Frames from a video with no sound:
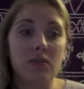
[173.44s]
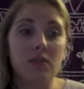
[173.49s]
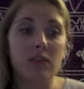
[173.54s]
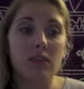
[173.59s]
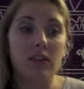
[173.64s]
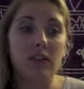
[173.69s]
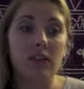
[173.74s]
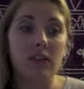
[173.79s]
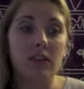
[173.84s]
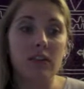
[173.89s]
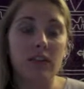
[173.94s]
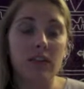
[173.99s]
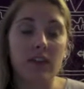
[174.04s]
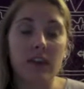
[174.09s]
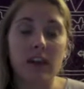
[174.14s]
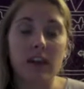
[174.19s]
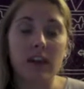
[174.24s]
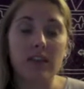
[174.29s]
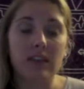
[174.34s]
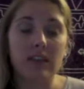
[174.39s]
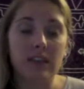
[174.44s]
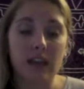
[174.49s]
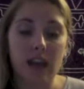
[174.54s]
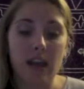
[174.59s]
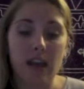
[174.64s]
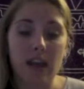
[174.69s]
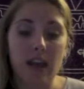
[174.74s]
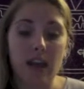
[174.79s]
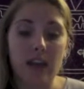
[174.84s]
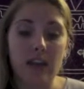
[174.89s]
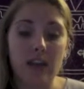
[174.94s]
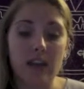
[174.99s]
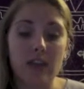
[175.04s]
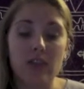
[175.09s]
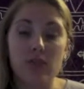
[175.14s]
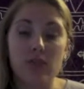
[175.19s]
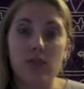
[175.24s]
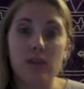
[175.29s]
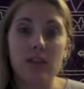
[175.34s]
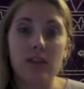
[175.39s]
her fiance, and he's
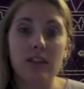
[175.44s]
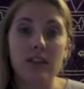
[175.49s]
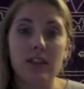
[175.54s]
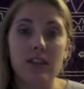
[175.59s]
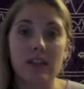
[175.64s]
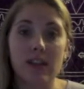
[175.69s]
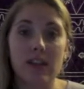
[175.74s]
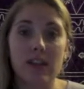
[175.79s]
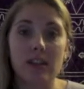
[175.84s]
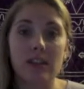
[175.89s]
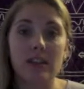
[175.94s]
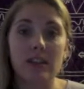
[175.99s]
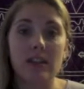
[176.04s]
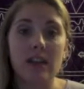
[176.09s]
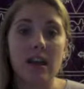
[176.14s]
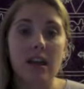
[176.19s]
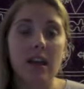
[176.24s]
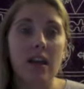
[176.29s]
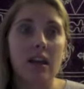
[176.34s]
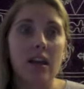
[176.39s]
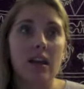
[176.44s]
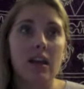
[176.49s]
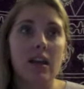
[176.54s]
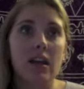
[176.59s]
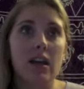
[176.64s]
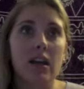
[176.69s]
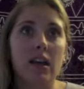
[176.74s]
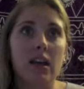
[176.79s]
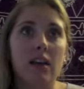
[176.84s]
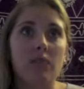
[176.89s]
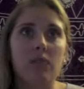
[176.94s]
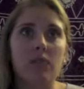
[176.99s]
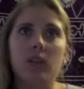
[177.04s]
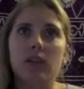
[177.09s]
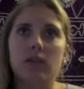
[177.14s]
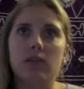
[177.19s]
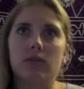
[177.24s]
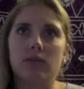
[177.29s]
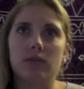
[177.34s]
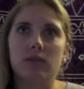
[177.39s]
26.
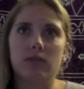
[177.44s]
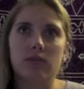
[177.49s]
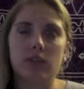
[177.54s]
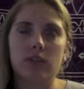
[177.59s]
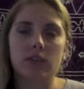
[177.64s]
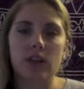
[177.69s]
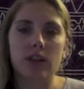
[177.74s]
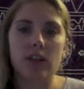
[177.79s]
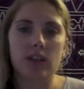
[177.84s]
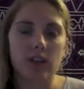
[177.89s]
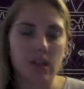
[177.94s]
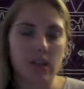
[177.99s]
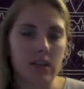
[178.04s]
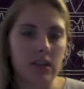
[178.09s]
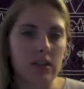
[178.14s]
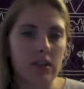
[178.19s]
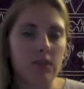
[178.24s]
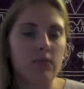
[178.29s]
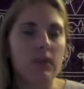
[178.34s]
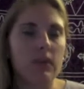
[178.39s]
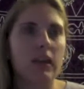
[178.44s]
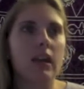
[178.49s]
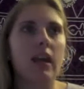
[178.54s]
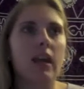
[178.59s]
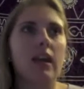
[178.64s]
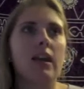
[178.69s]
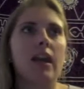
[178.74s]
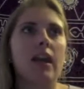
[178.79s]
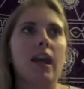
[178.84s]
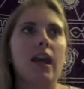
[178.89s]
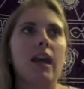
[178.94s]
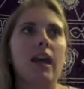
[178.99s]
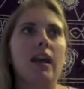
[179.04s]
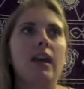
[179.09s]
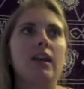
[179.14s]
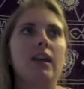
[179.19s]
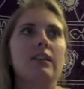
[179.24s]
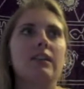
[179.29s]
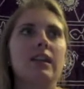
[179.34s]
No, scratch that. He's 28. And